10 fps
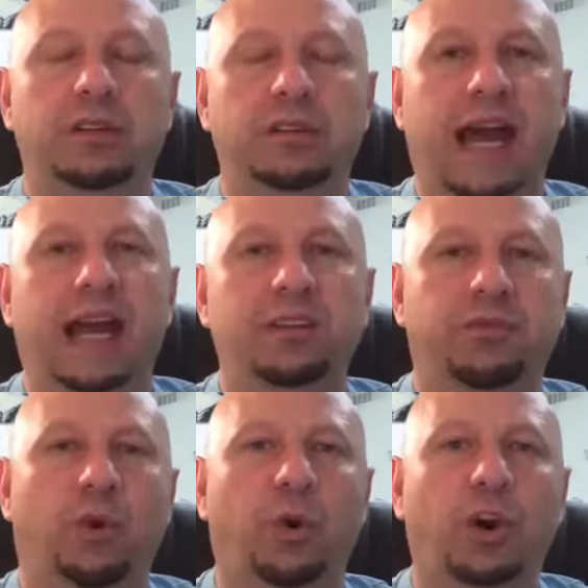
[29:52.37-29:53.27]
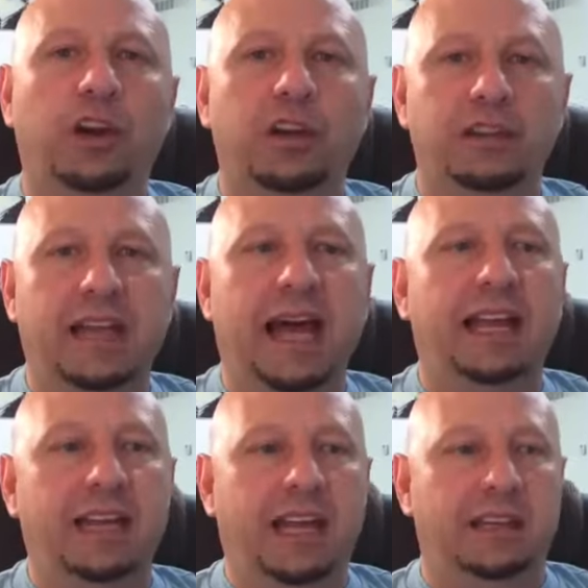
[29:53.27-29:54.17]

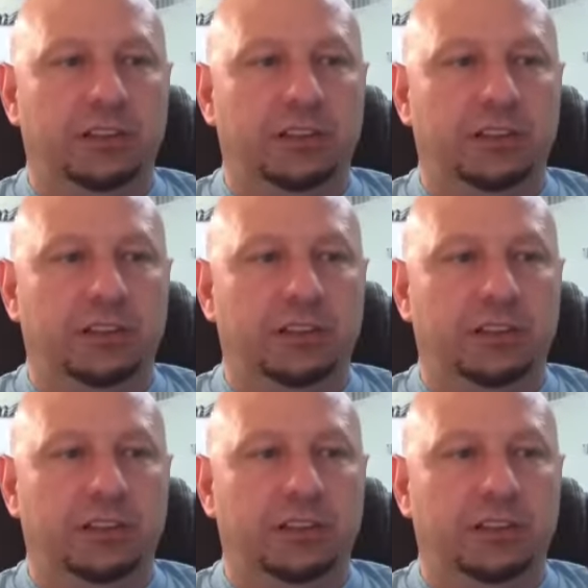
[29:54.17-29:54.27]
9498.